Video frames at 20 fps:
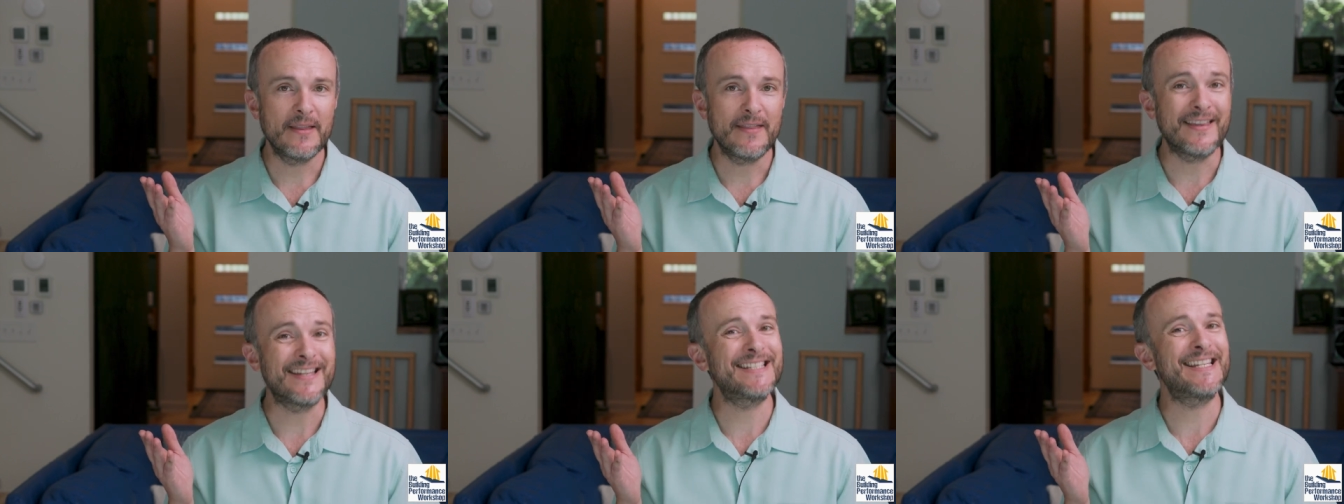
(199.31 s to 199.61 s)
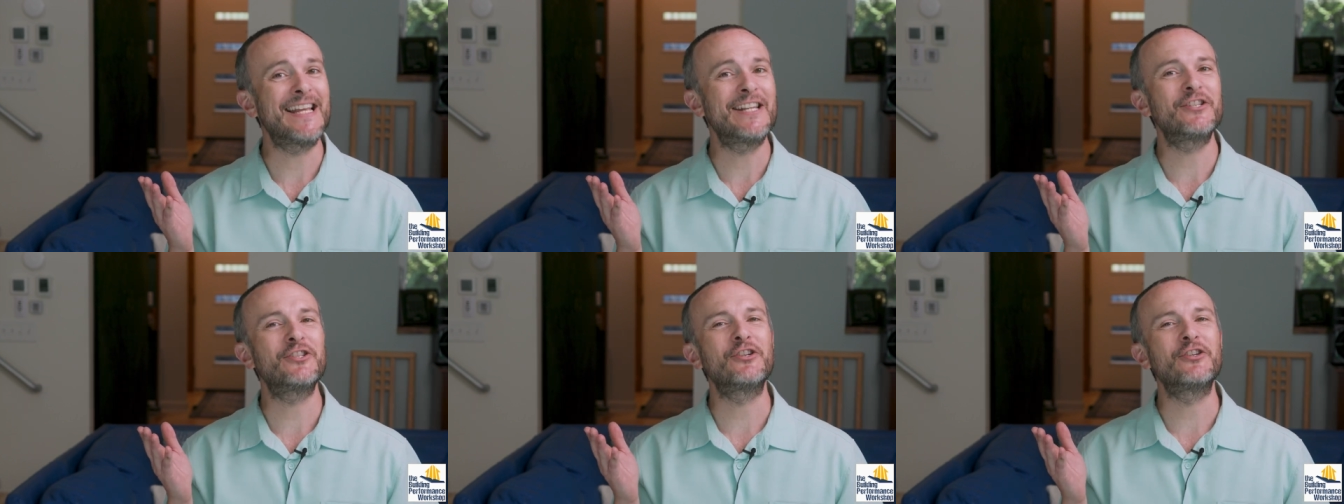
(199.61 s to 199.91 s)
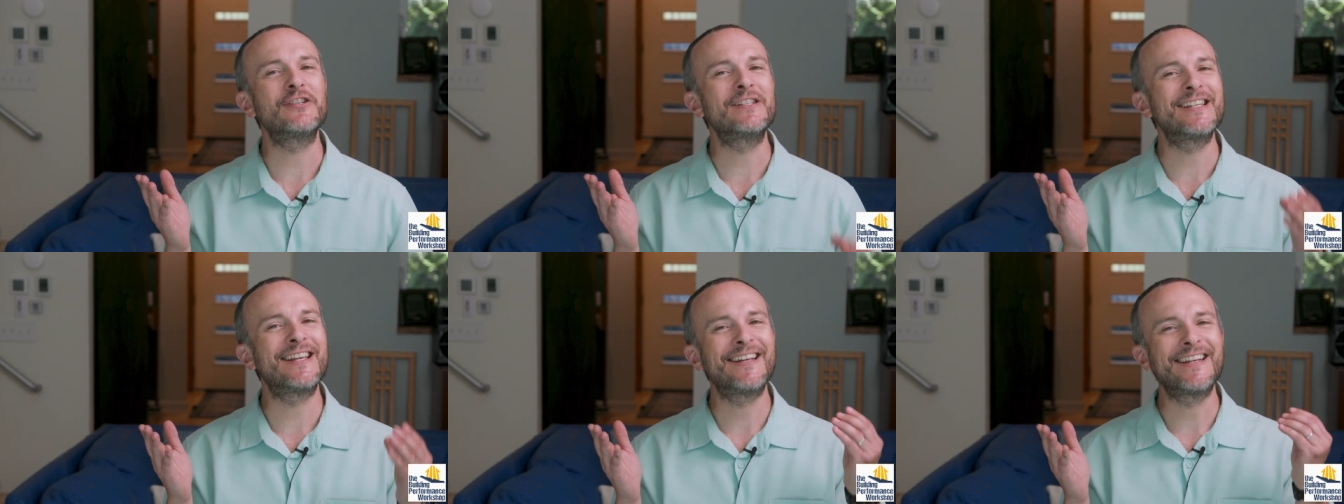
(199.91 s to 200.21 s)
the
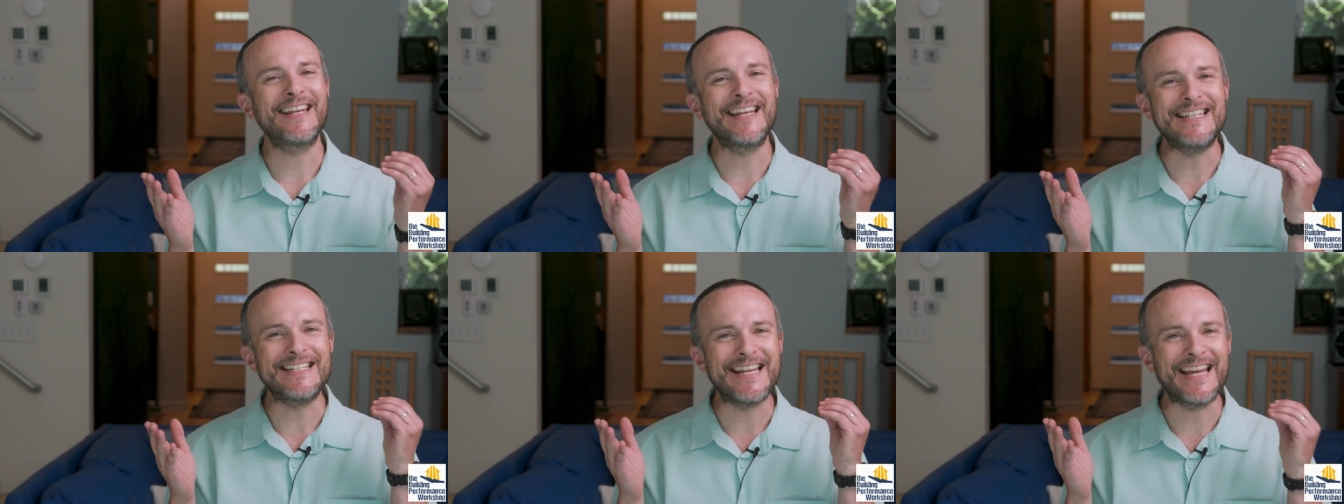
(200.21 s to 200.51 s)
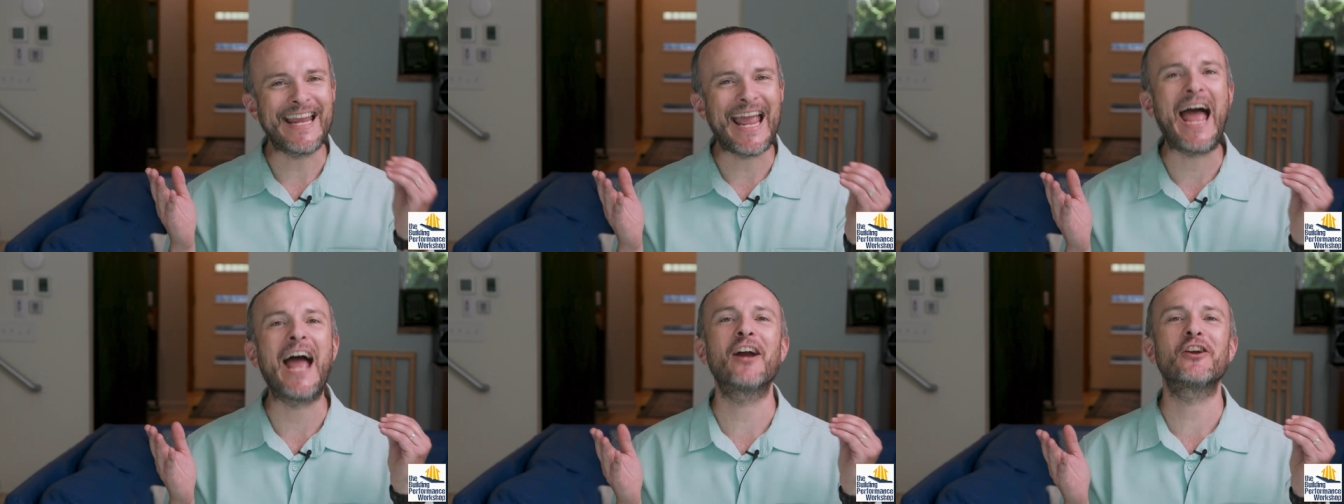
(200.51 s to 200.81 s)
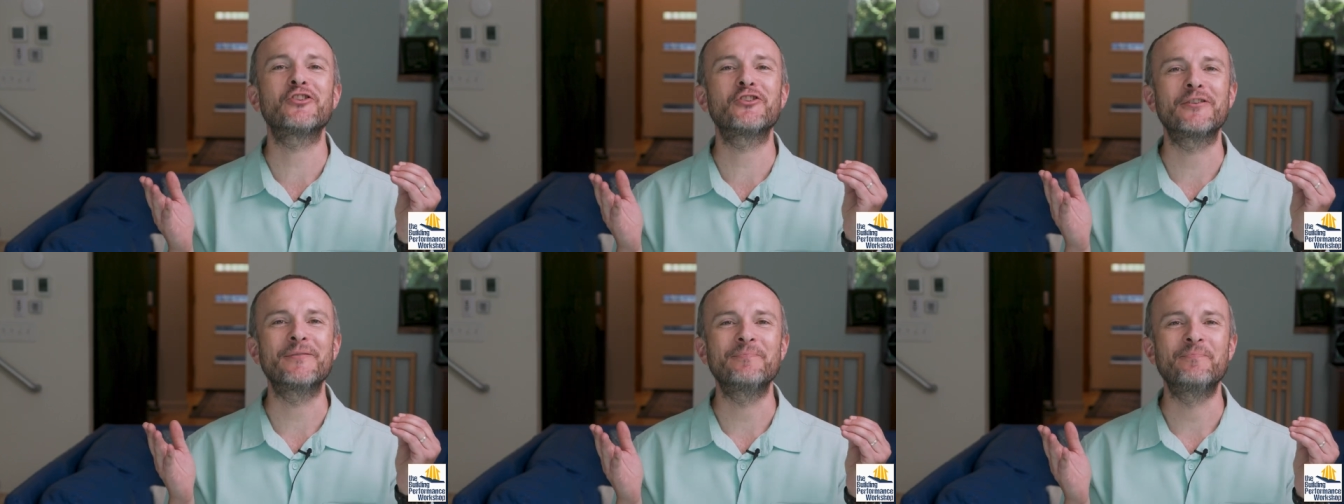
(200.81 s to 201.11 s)
sensors can take
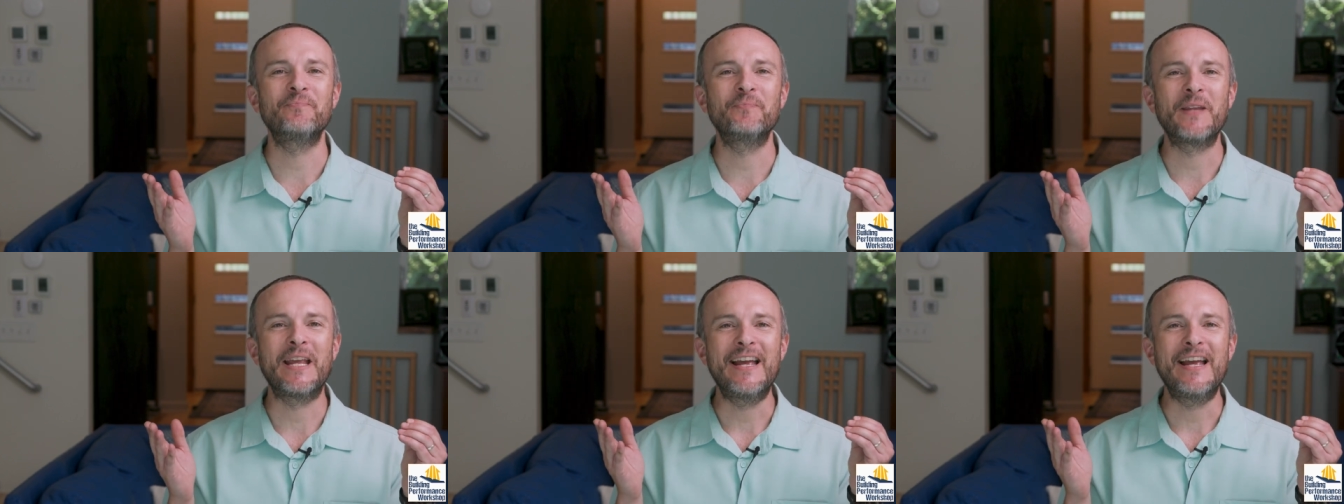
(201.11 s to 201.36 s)
action.